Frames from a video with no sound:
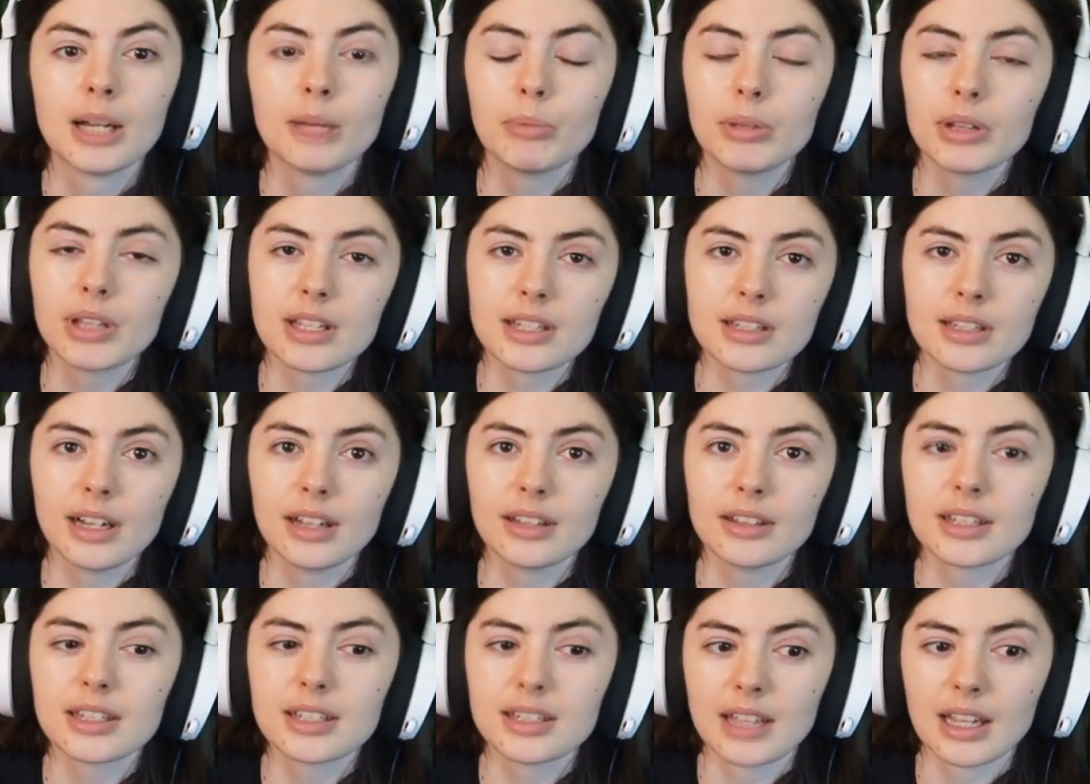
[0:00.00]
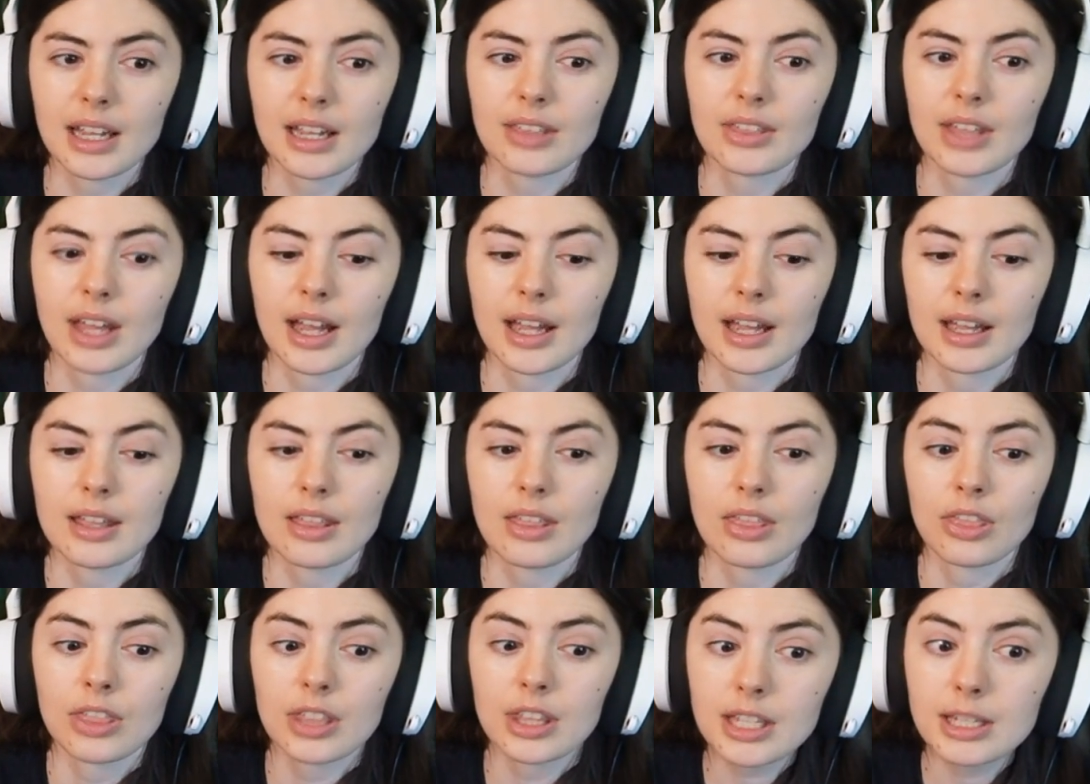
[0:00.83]
But that's not to say
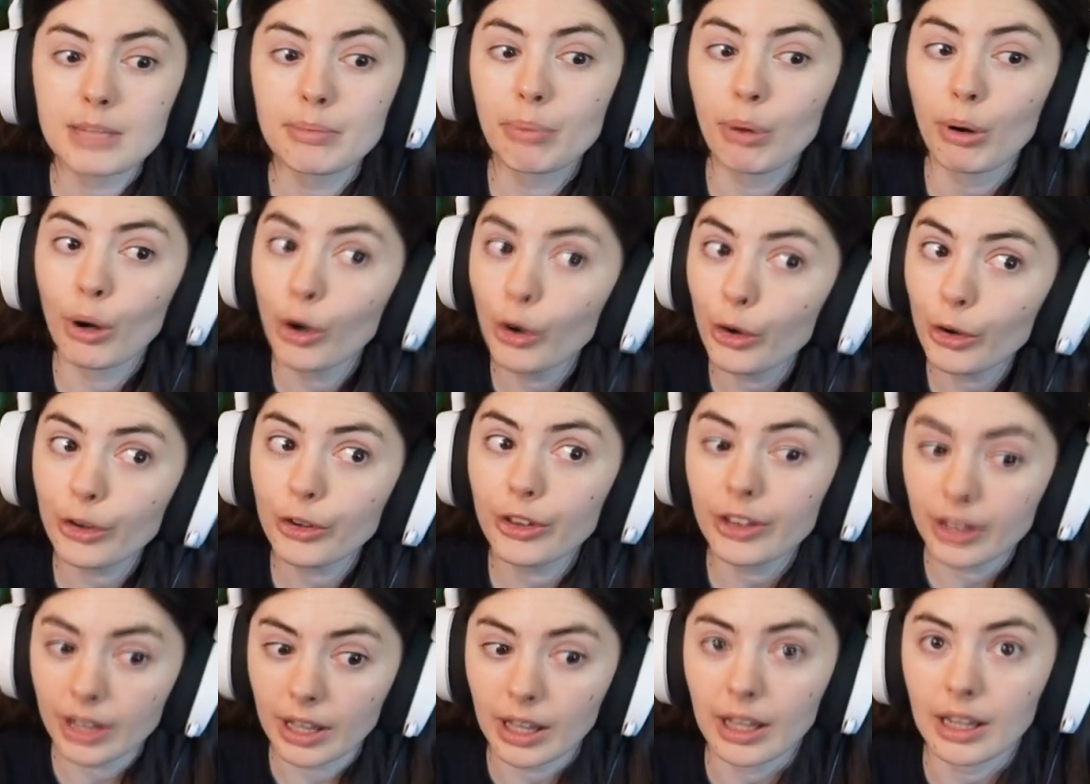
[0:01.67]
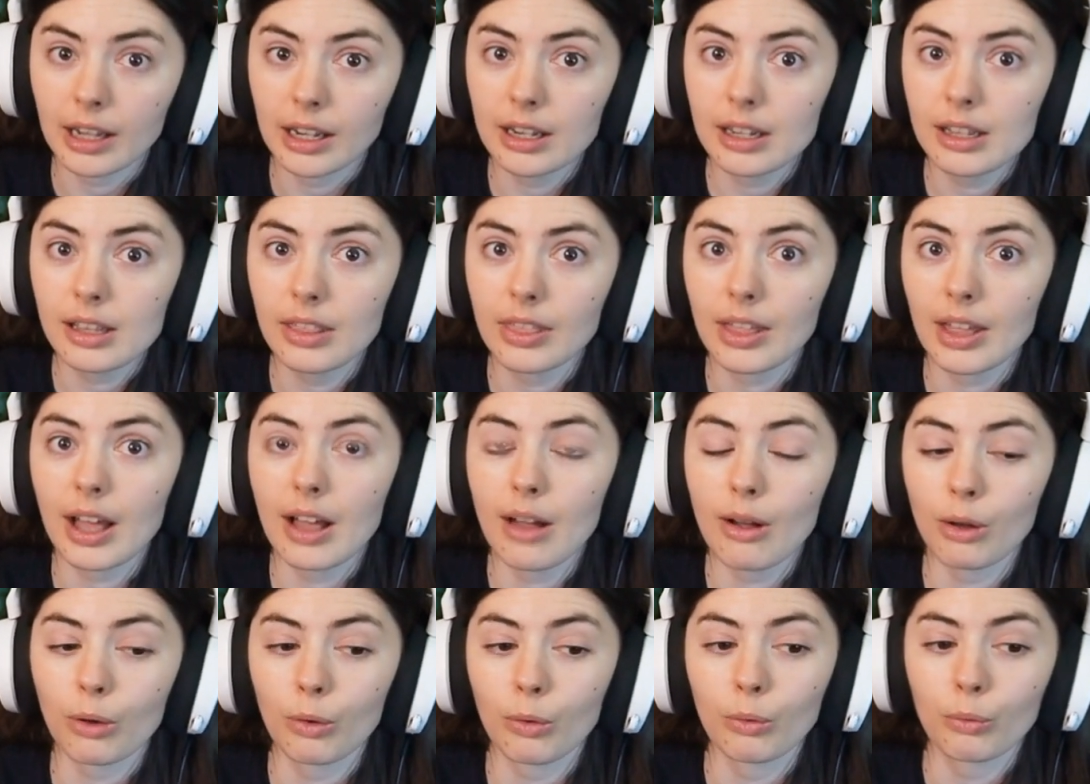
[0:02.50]
that this person
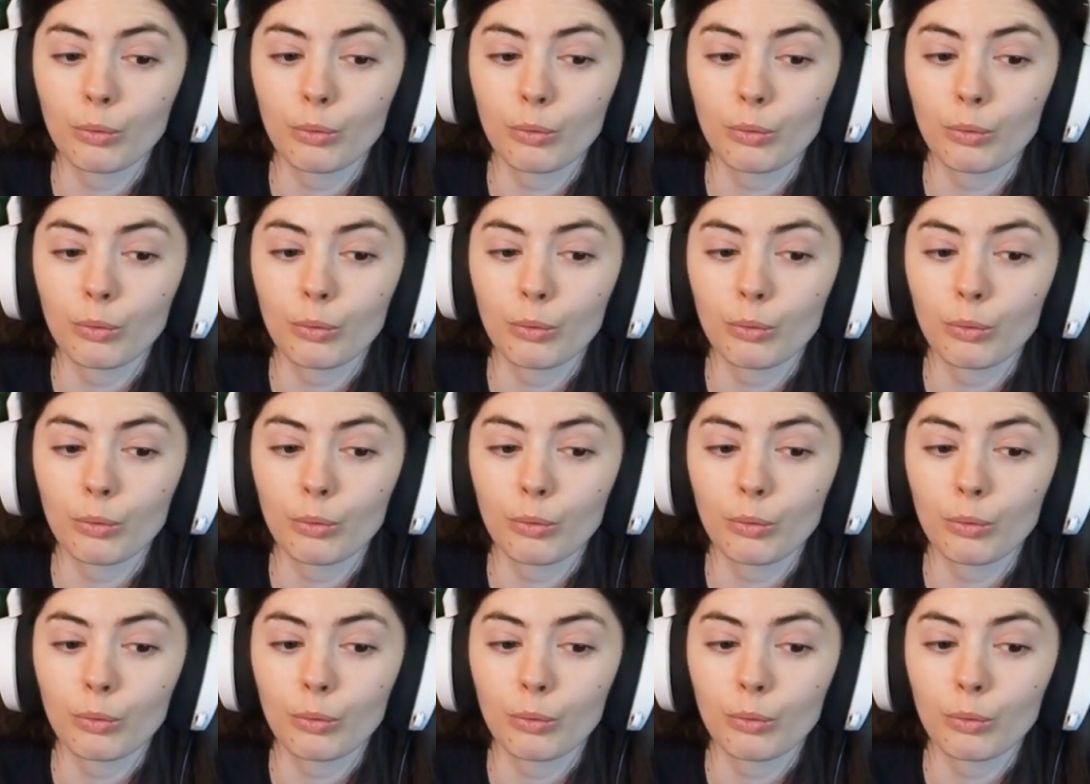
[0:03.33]
that